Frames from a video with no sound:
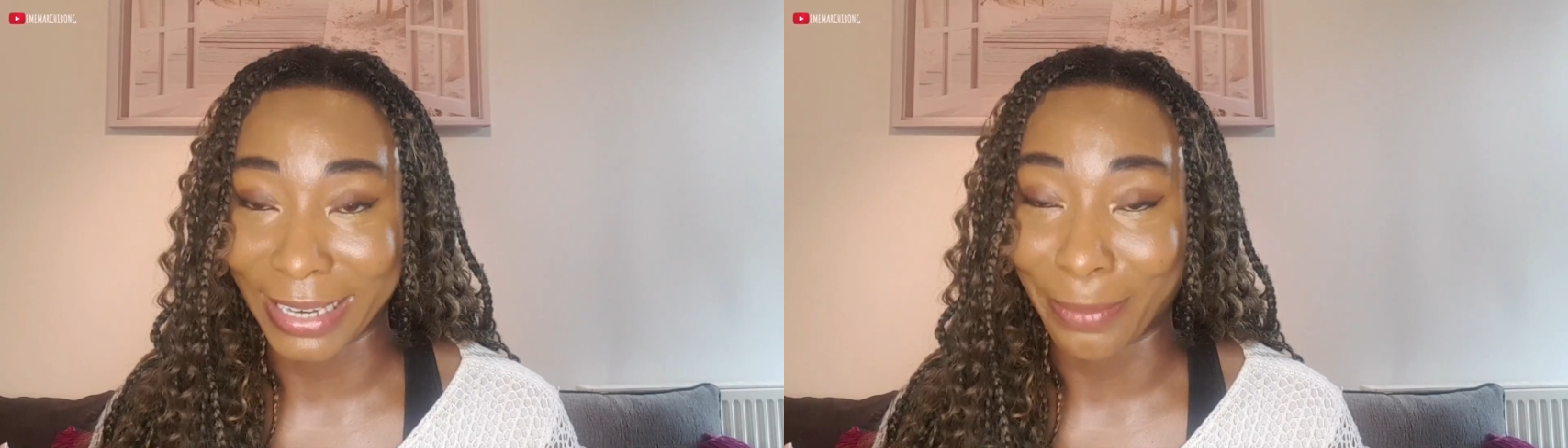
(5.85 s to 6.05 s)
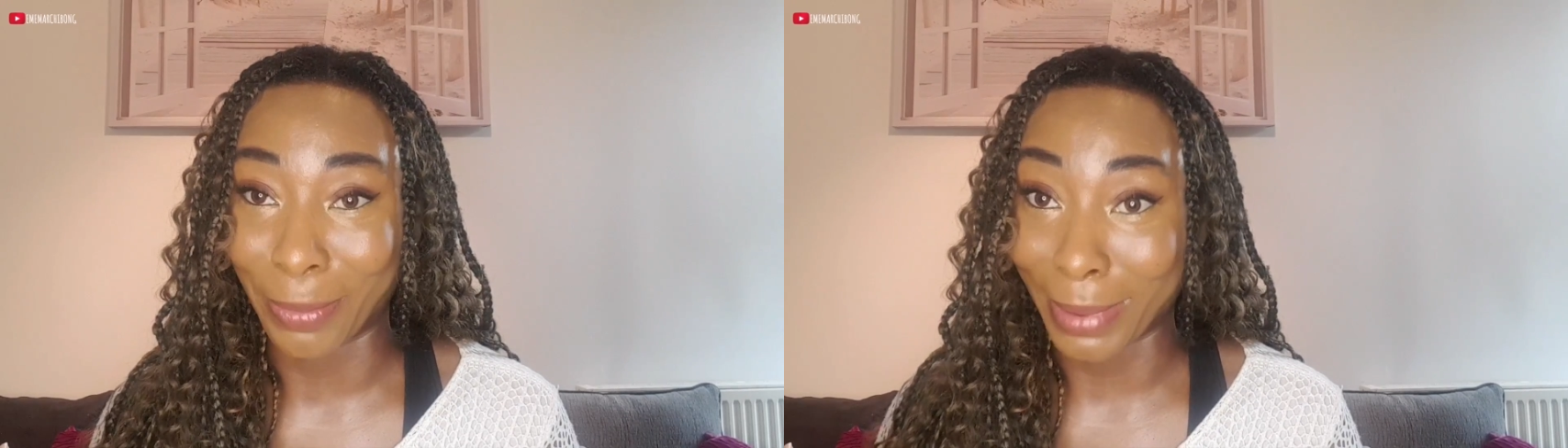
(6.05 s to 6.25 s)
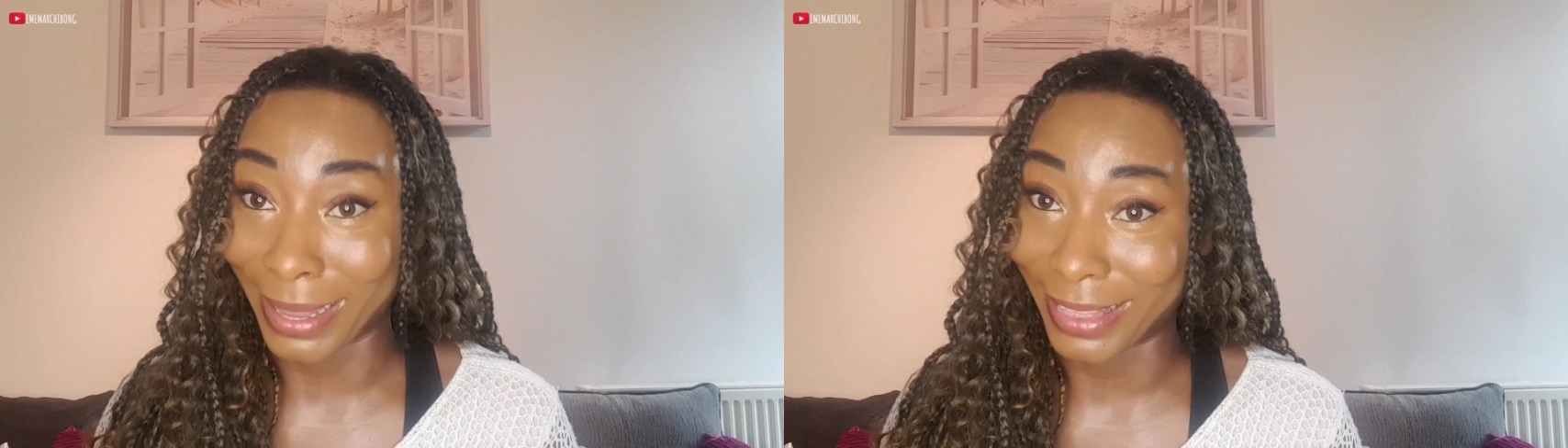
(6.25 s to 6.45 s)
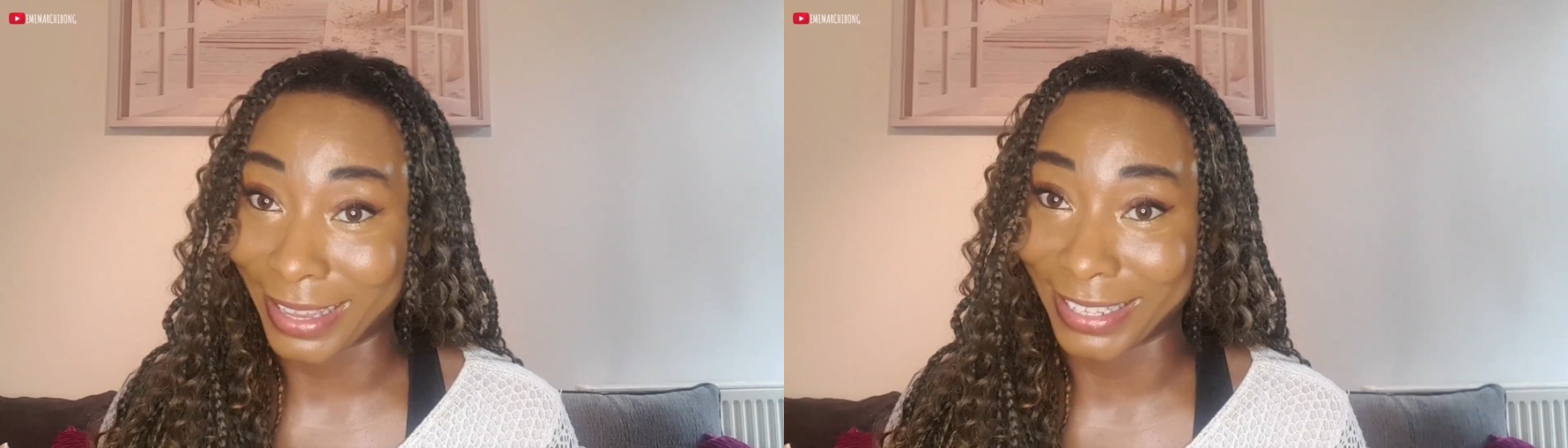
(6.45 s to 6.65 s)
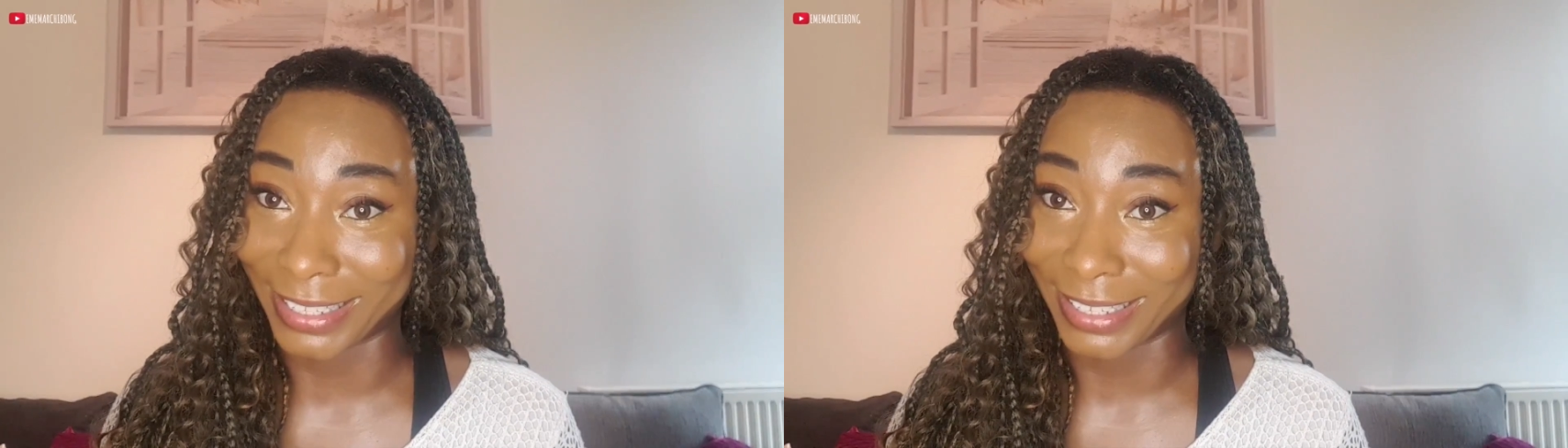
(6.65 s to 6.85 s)
I'm in my
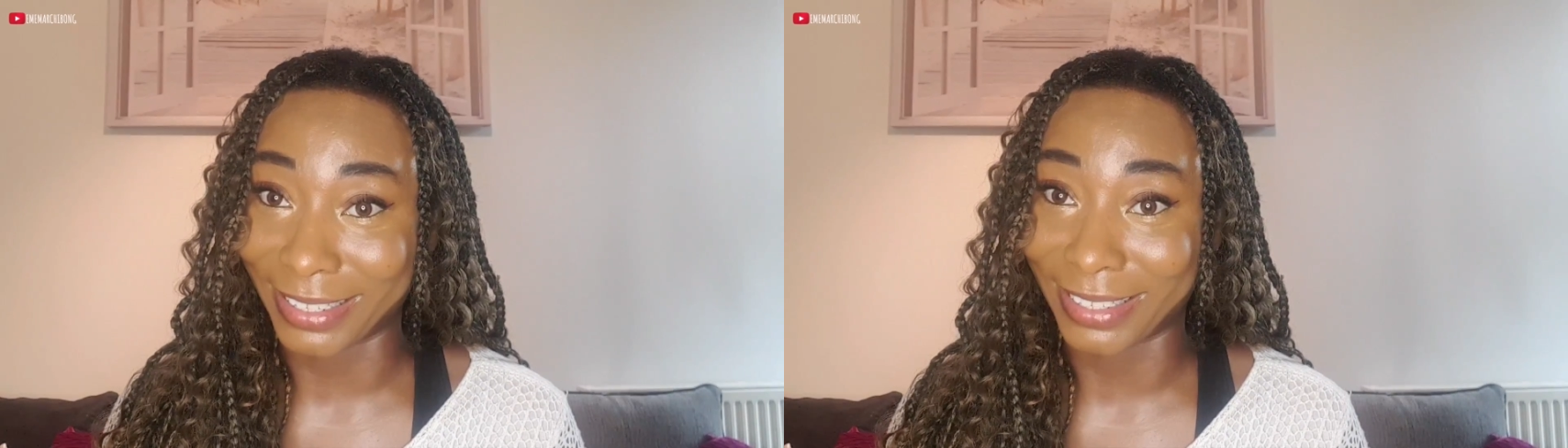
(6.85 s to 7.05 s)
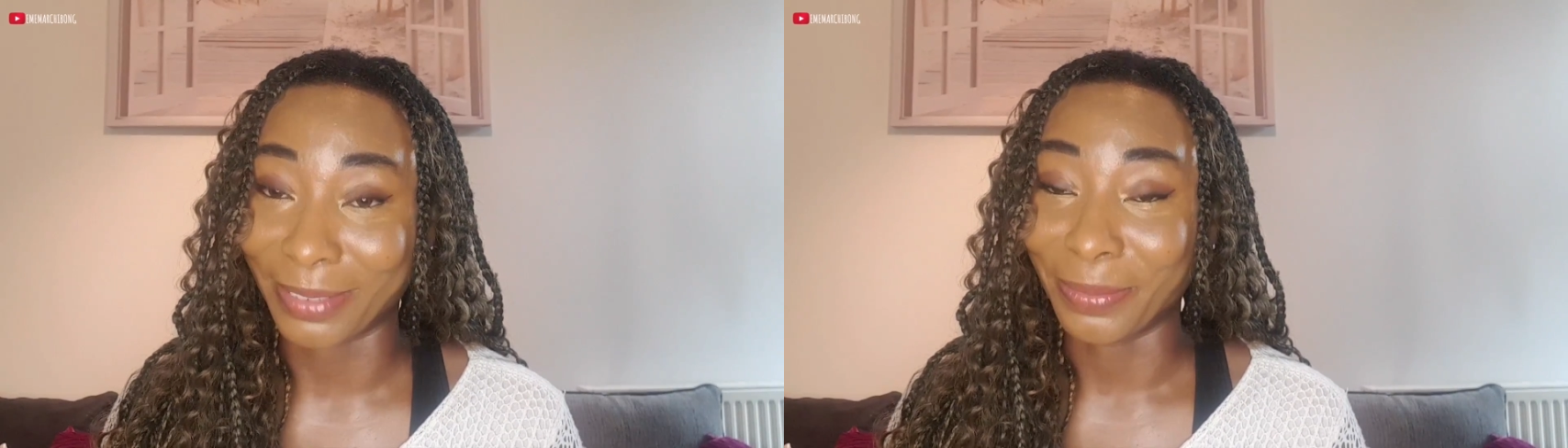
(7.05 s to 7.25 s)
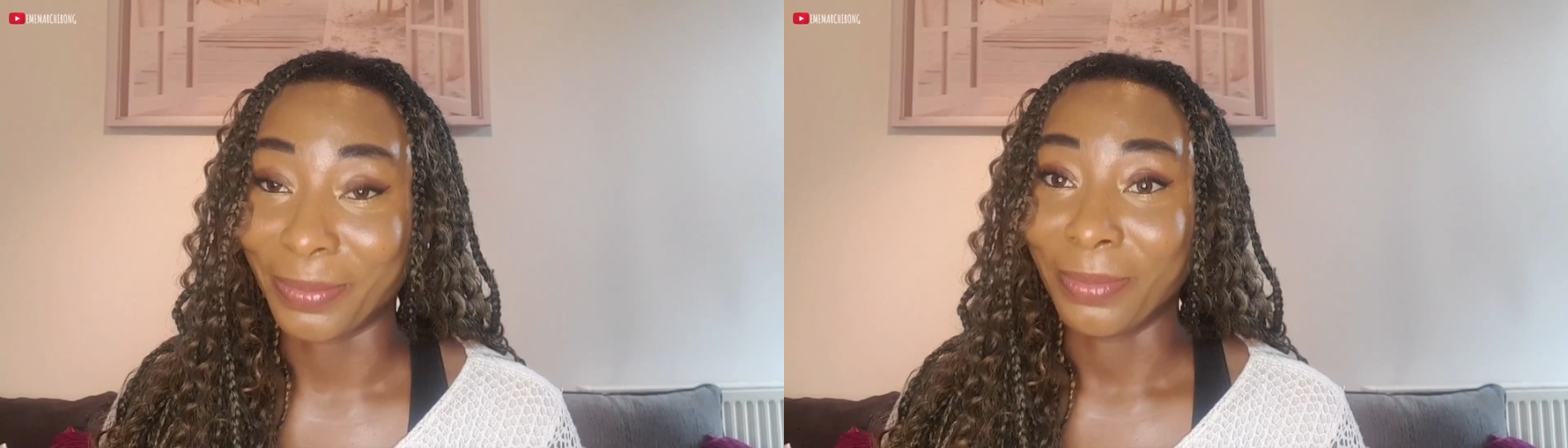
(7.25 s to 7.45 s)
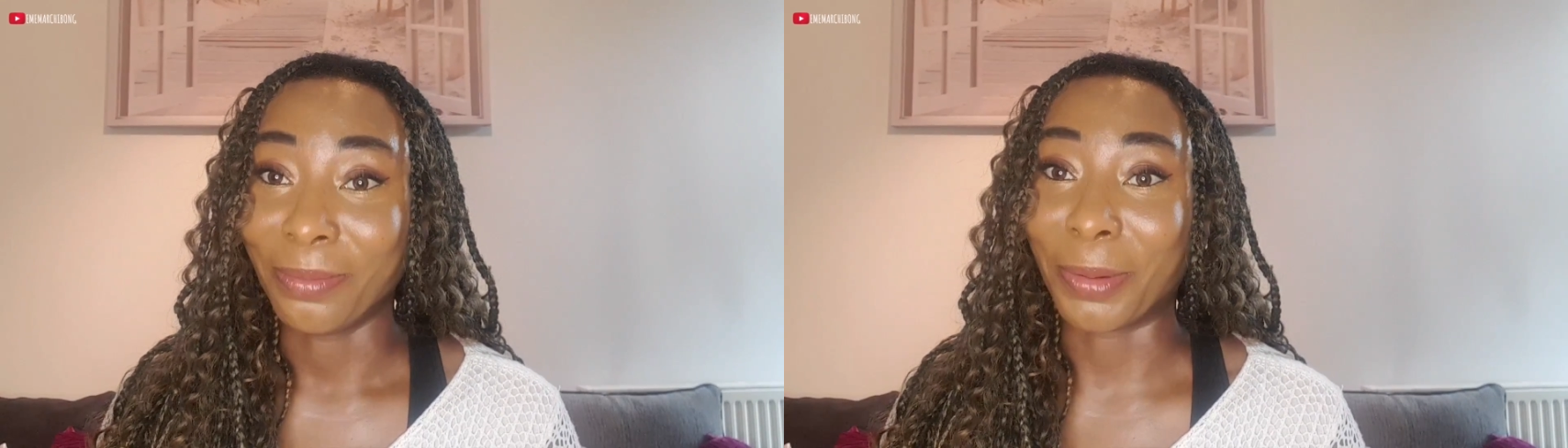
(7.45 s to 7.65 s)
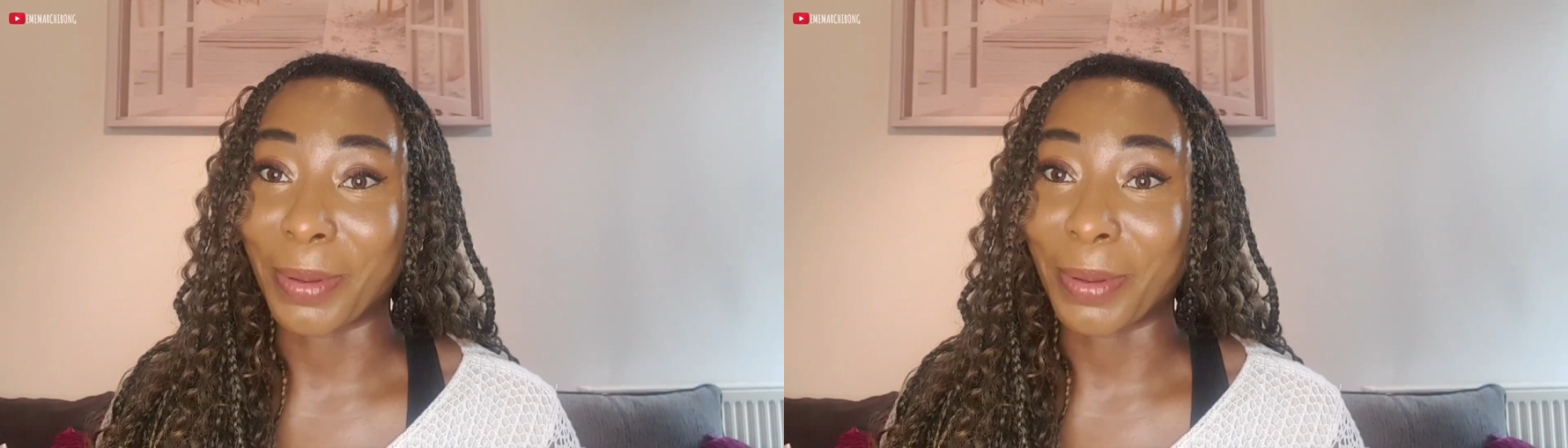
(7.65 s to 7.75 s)
30s, but